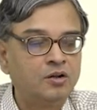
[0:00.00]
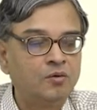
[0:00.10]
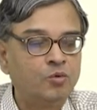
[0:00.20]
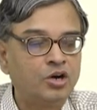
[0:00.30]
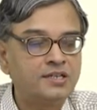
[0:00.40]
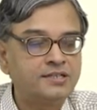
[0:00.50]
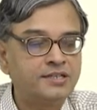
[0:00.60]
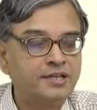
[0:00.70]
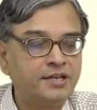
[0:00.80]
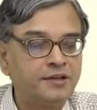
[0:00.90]
what is
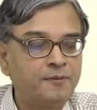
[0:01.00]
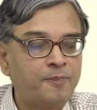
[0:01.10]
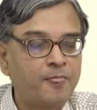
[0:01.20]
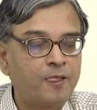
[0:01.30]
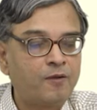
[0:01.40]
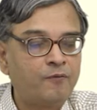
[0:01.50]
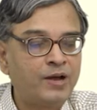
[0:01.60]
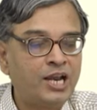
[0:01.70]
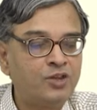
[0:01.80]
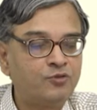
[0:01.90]
the
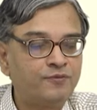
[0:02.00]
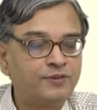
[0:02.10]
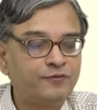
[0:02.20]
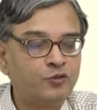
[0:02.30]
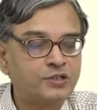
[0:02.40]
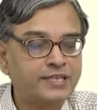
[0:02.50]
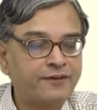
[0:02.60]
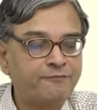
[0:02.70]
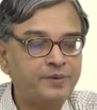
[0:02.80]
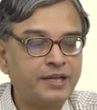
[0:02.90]
value of the force
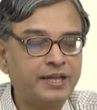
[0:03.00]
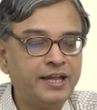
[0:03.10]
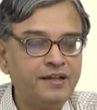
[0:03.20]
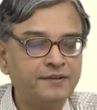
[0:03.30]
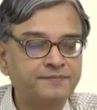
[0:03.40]
F B K,